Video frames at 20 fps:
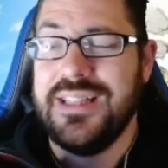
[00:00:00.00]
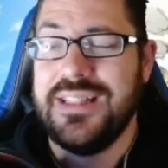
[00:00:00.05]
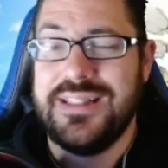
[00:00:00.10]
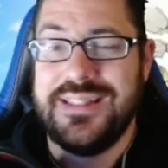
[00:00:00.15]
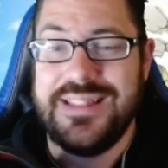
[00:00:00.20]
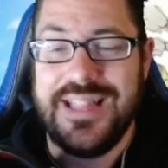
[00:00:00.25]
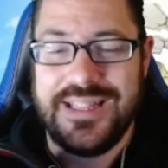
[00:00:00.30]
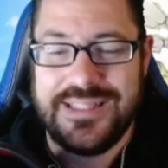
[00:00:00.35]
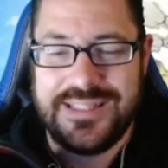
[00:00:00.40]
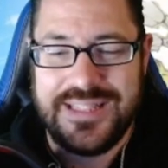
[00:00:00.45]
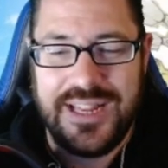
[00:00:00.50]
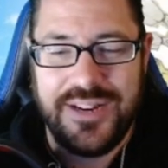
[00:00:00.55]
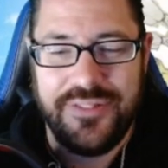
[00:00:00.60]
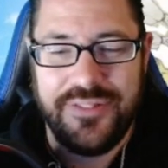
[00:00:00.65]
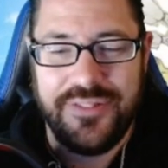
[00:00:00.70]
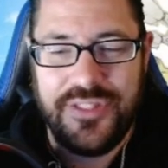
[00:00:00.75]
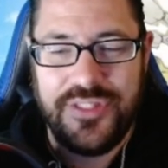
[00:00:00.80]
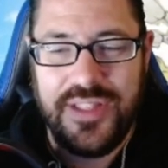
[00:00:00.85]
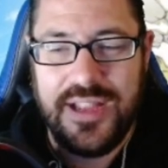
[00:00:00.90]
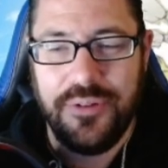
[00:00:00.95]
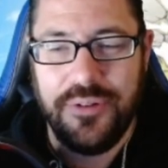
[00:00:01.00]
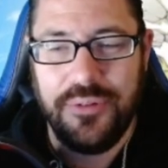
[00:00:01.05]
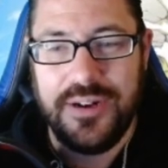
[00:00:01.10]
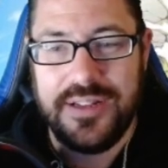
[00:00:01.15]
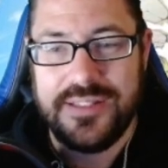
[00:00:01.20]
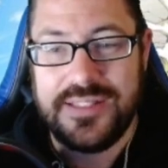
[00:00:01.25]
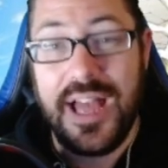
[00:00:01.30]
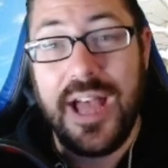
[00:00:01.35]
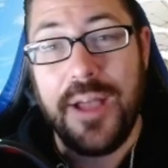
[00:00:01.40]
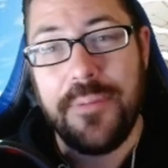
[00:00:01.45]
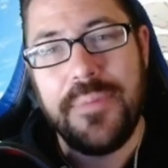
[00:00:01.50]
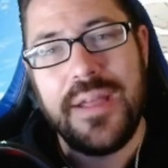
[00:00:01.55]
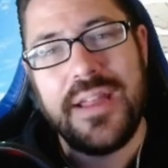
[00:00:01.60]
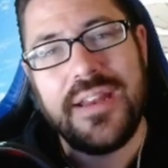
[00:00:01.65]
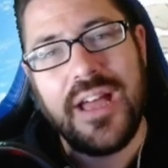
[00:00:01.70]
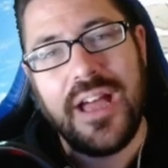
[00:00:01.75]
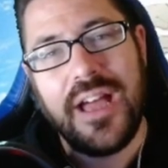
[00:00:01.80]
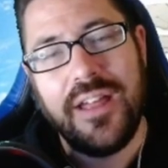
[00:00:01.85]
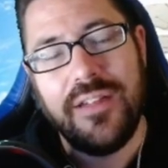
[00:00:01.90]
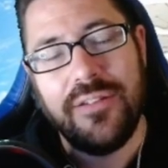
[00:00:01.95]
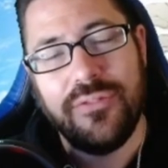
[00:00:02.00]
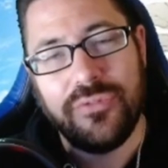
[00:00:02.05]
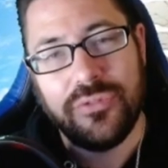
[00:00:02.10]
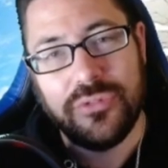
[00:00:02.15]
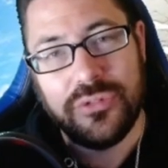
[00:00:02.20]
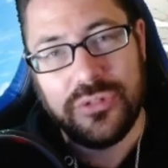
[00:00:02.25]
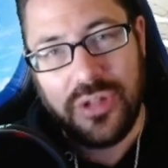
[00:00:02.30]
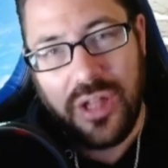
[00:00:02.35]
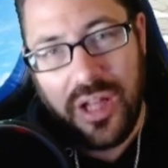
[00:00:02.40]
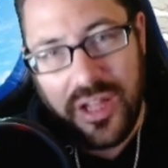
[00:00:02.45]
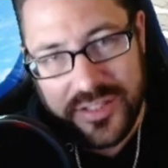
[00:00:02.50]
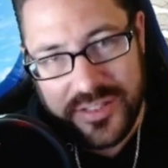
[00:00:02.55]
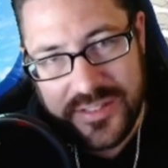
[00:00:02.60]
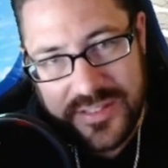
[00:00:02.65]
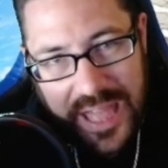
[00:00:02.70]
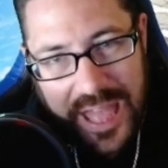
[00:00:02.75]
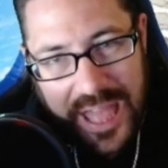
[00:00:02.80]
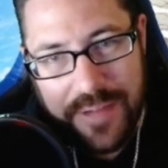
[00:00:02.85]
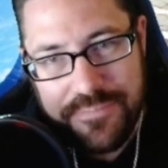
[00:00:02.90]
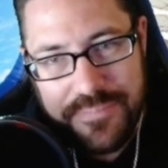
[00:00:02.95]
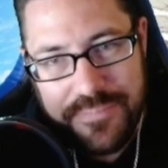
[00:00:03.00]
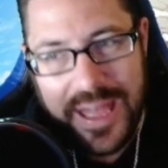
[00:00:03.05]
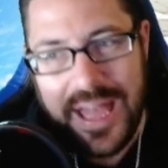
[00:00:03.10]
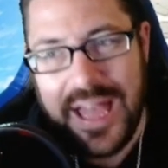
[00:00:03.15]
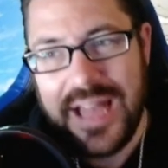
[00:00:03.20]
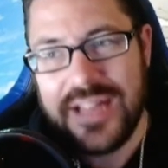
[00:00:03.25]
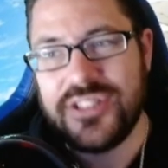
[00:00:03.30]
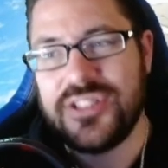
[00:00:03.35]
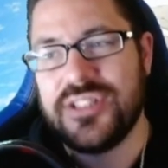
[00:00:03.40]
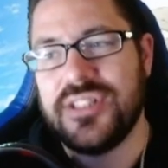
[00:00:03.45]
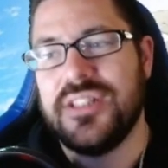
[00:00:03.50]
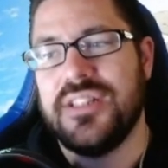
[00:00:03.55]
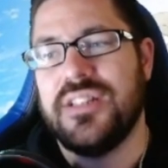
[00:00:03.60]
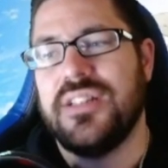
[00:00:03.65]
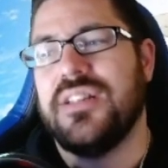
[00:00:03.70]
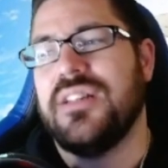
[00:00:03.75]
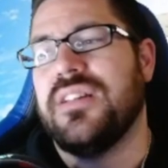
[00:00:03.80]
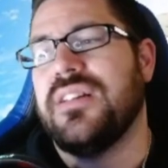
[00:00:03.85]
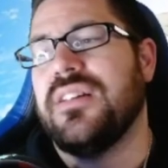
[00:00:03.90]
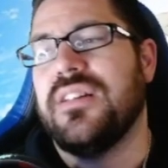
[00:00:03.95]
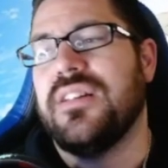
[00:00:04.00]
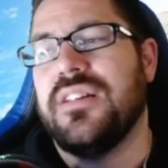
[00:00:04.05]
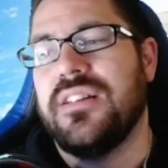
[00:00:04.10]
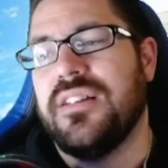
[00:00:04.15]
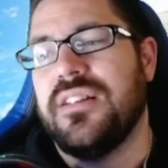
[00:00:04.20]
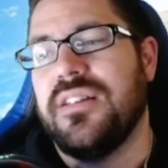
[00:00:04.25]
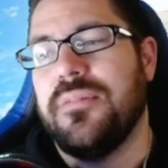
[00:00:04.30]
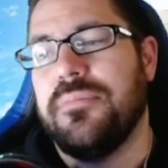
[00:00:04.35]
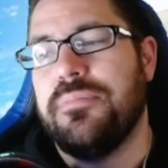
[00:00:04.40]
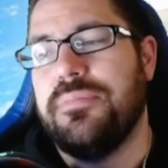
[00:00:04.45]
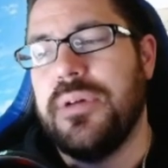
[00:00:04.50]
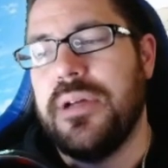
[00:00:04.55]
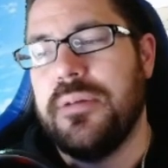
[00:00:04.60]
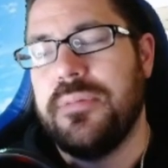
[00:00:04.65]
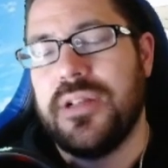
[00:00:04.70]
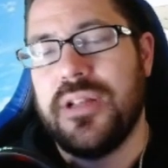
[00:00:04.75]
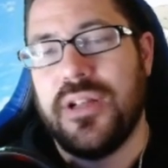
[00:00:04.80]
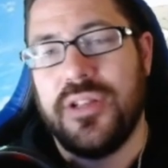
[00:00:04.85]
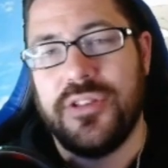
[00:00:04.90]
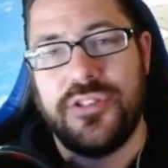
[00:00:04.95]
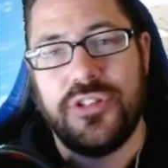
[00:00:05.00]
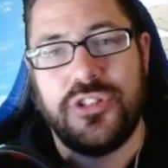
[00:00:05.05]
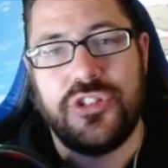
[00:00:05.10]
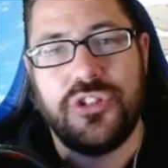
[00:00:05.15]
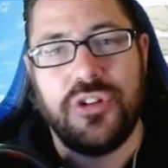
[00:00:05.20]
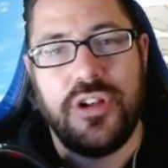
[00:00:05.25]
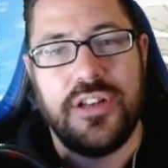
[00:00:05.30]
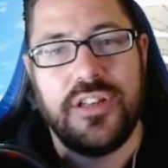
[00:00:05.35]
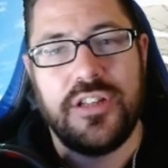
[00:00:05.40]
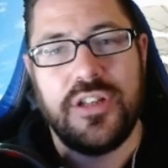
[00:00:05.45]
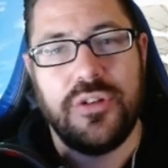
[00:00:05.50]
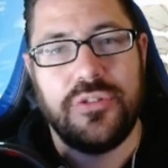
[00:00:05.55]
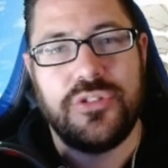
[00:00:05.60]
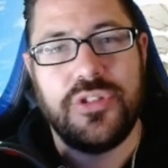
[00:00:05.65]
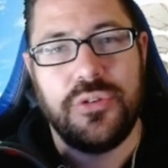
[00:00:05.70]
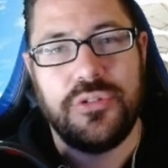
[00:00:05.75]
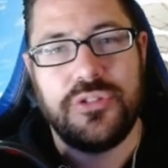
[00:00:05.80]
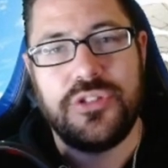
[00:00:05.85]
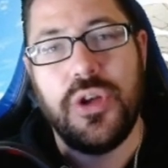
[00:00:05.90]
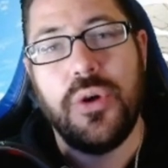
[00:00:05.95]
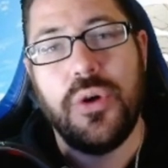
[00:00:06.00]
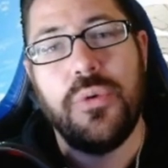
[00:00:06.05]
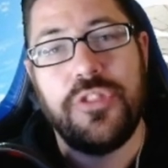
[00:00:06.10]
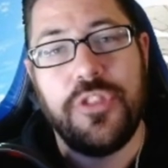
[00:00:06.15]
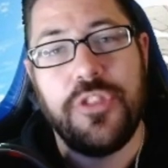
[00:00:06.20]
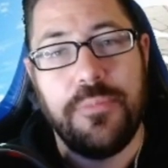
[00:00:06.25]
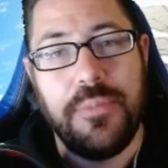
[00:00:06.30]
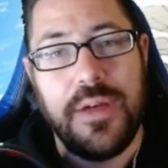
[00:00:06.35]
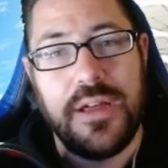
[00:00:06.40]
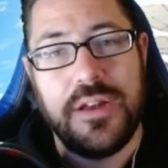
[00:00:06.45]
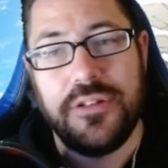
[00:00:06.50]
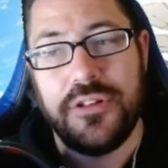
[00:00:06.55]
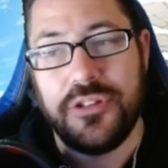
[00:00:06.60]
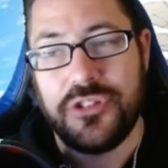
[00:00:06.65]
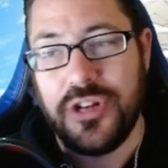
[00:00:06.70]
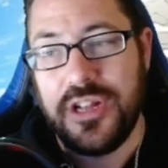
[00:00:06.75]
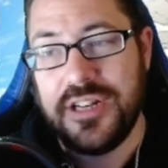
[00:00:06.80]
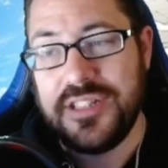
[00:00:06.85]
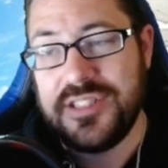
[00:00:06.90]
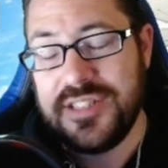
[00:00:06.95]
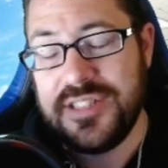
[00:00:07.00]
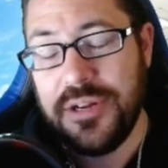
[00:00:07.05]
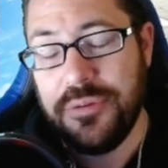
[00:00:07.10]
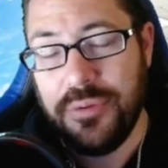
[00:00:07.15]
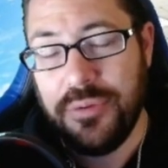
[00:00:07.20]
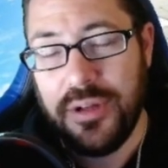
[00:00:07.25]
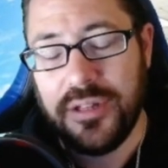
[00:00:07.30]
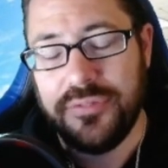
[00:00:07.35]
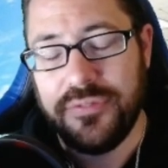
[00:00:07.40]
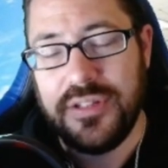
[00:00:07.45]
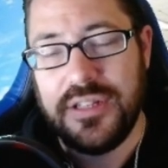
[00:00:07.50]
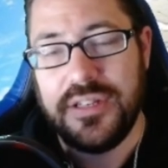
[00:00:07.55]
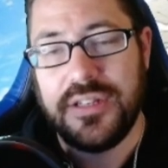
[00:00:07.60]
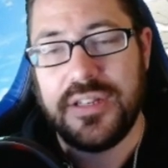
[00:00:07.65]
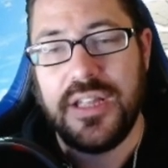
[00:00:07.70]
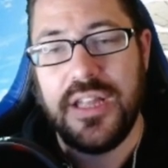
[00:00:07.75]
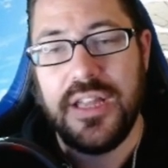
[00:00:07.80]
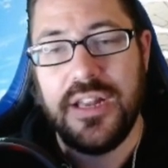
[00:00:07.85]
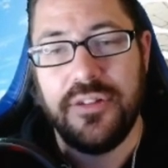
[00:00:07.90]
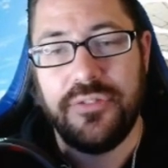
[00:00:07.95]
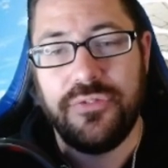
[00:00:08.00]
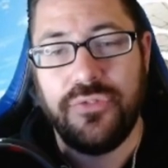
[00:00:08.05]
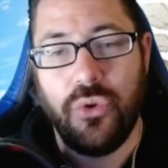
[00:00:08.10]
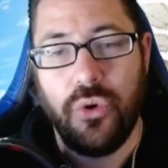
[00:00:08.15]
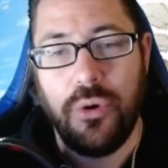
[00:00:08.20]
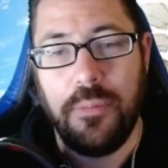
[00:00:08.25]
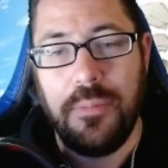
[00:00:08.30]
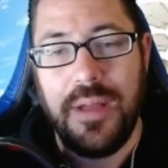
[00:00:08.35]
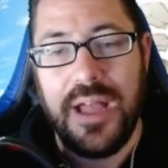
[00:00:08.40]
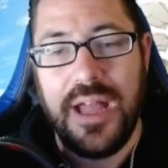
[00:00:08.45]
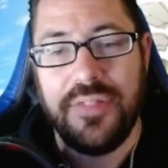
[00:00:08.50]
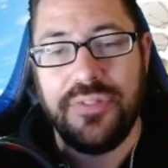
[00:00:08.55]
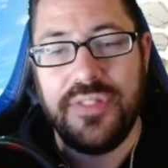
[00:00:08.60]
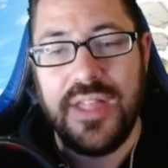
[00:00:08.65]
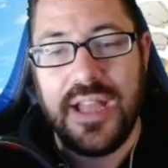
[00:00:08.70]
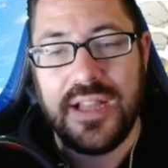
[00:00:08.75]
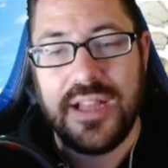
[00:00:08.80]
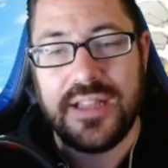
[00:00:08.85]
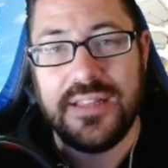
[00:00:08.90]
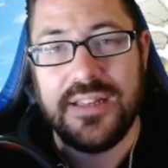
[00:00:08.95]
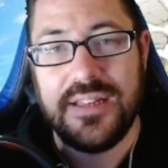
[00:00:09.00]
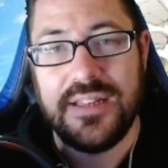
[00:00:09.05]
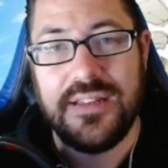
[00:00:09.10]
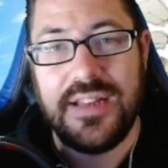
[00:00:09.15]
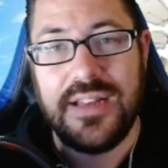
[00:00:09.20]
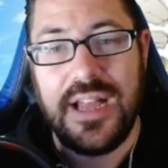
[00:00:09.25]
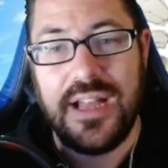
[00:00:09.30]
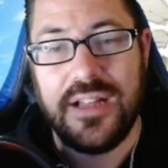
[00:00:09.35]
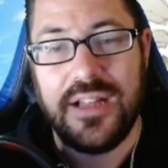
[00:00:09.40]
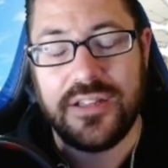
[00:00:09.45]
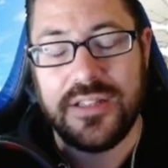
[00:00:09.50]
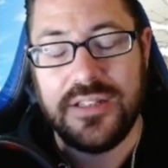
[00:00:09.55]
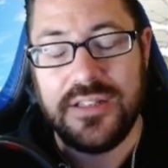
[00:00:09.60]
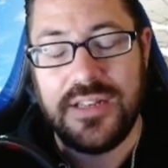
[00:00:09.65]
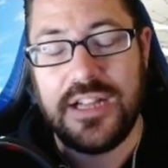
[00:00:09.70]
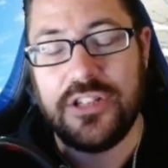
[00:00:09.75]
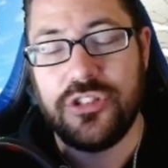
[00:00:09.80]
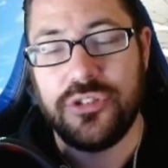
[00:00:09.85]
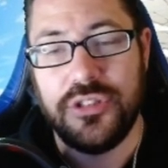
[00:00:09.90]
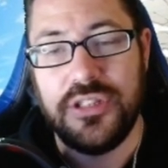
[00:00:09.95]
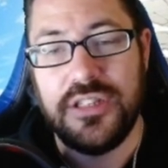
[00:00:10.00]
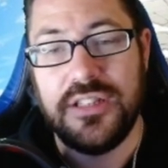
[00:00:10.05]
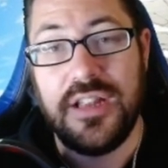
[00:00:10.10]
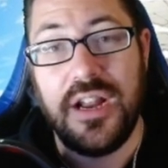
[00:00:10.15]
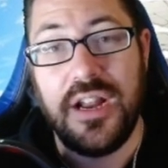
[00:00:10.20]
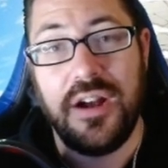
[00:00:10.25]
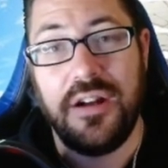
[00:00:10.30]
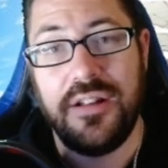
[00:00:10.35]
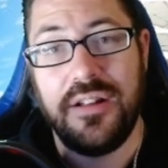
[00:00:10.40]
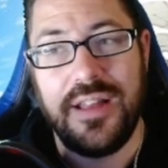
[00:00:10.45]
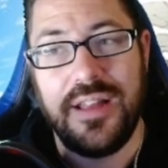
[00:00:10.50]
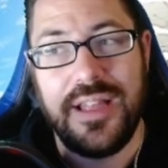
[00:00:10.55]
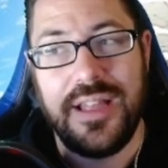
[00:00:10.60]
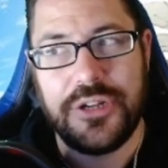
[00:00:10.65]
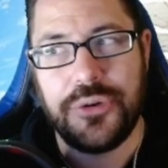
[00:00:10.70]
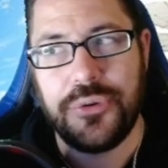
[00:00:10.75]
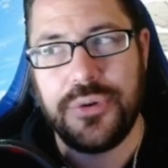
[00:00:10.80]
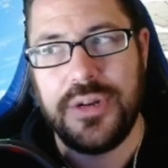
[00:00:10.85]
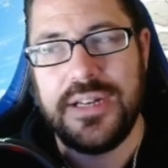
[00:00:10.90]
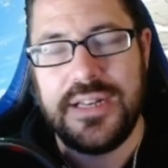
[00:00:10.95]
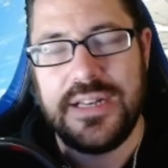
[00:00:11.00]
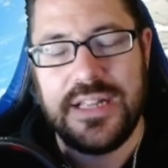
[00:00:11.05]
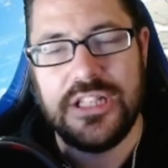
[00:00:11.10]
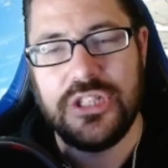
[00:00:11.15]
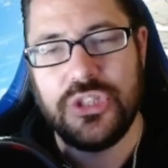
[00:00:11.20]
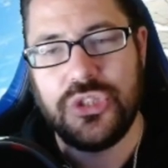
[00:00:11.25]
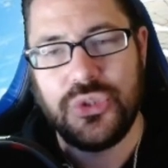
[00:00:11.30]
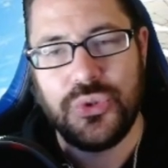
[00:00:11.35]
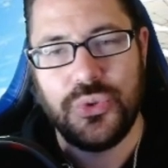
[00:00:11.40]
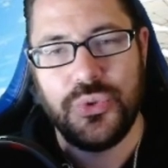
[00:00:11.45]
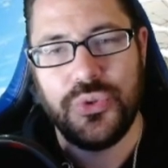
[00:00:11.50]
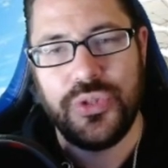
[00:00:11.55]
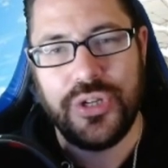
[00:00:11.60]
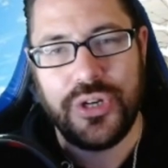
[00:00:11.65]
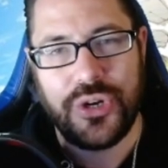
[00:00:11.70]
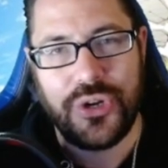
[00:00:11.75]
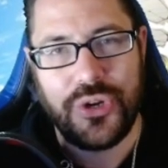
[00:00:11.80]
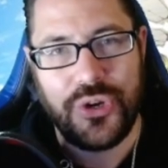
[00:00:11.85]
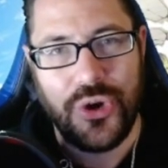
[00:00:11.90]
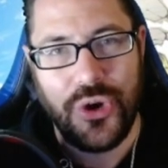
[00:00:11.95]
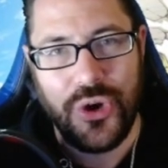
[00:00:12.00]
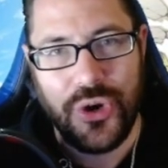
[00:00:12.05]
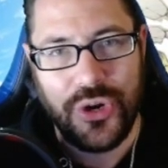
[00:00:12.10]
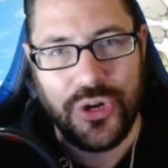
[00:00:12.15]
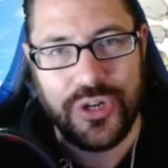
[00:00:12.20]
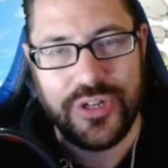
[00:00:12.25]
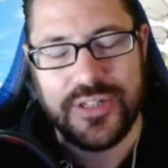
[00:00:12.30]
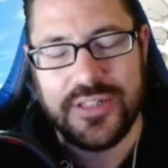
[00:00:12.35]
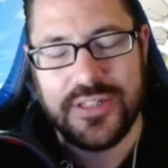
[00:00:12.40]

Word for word: That's kind of a thing. Whereas I may not have lost that match, but because they're trying to go toe to toe with the meta, they're trying to stay relevant in a format that can can naturally inherit a crit into their card.